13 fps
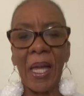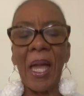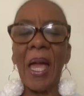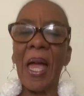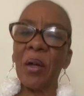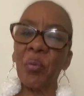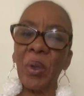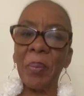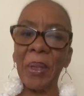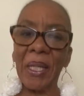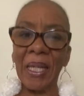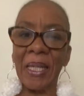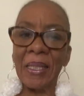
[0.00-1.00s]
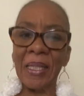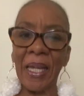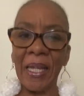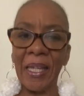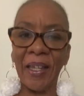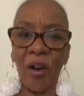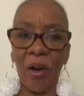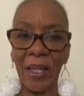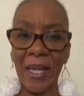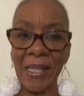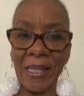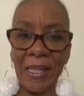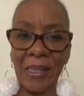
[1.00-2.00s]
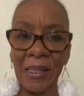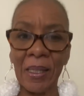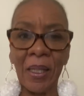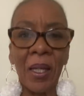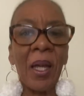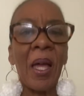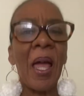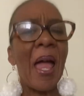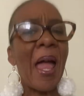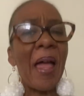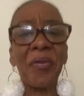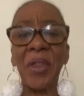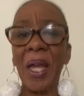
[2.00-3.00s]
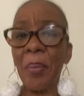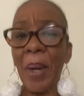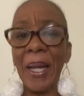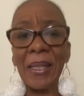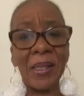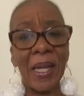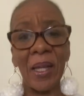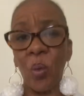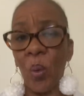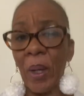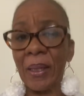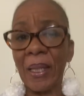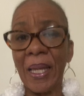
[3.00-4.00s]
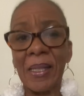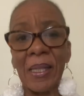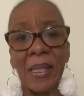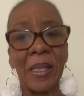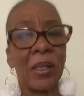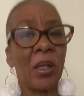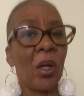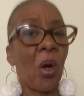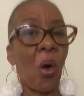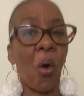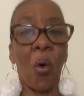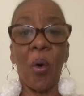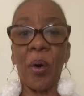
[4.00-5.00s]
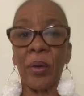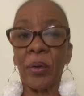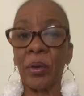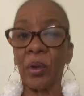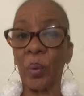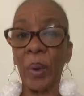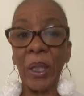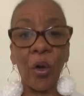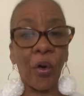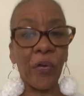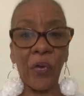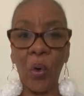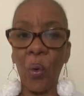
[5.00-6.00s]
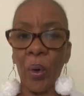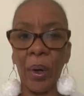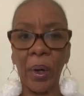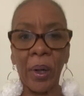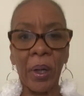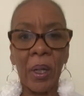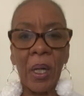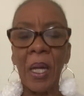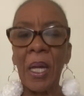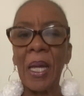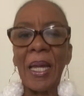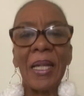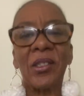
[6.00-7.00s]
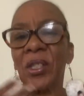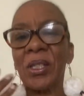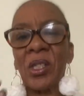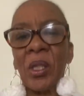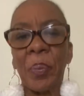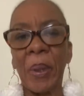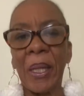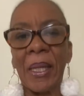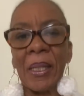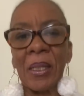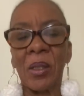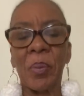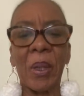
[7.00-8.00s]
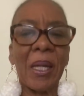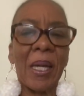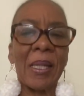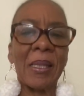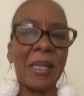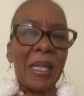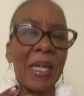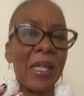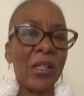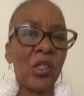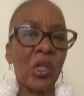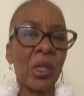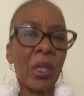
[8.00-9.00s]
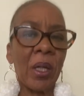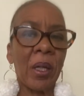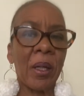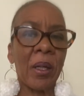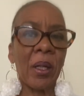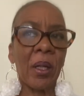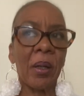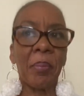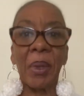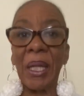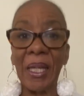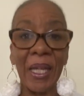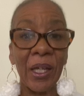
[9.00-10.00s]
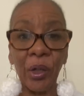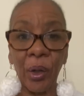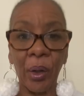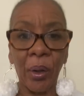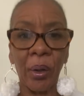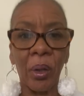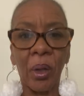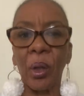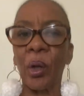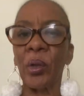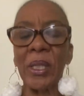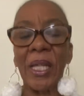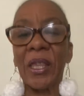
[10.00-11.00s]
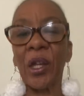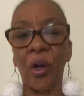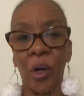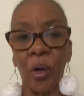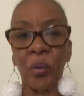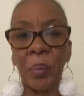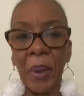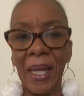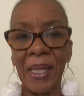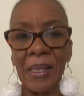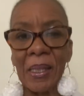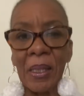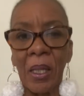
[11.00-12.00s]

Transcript: And we begin taking our lessons. And they might take one lesson or 3 or 4. It just depends because each beginner learns at their own pace.